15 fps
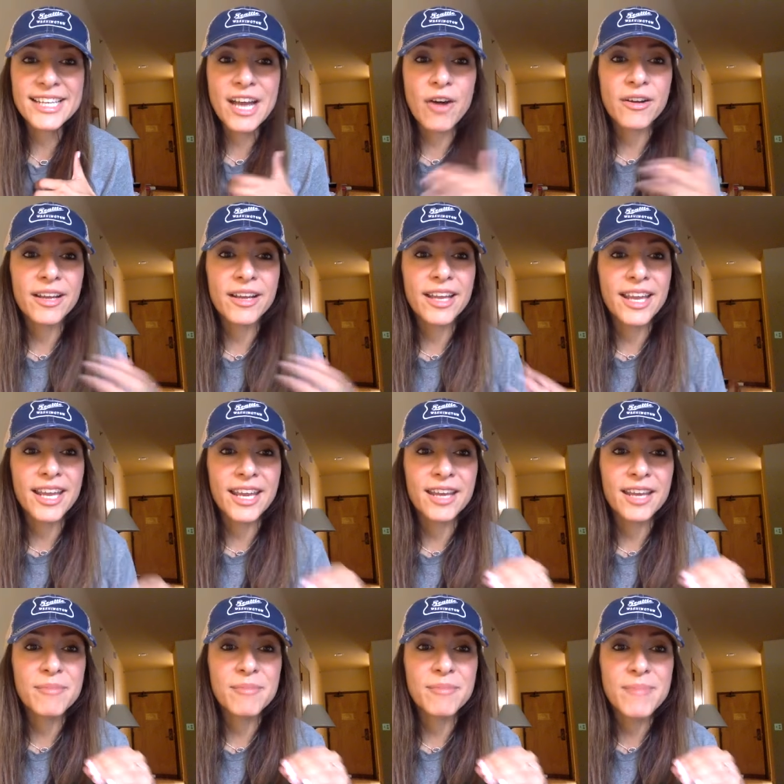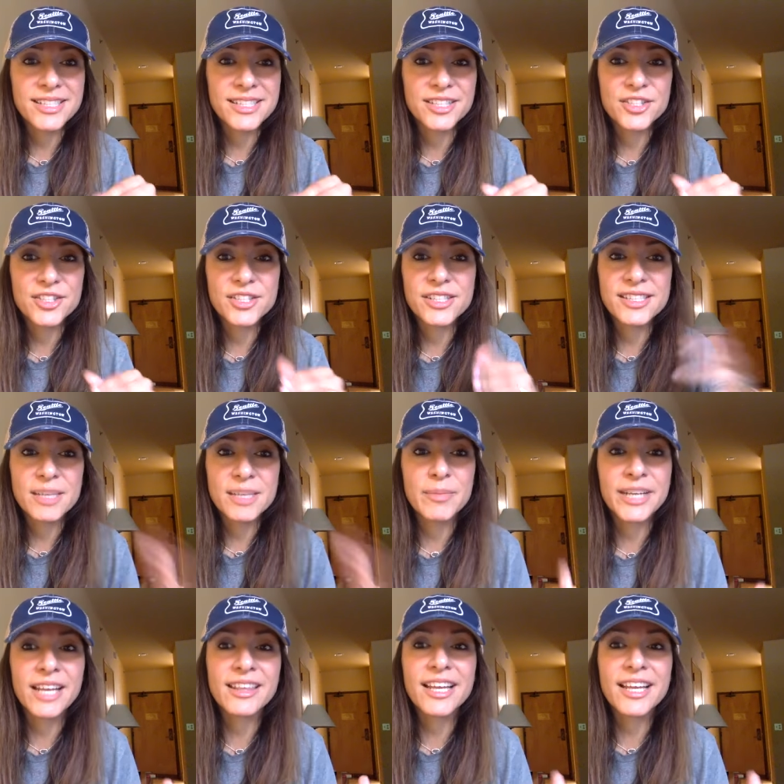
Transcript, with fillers: out a message to somebody,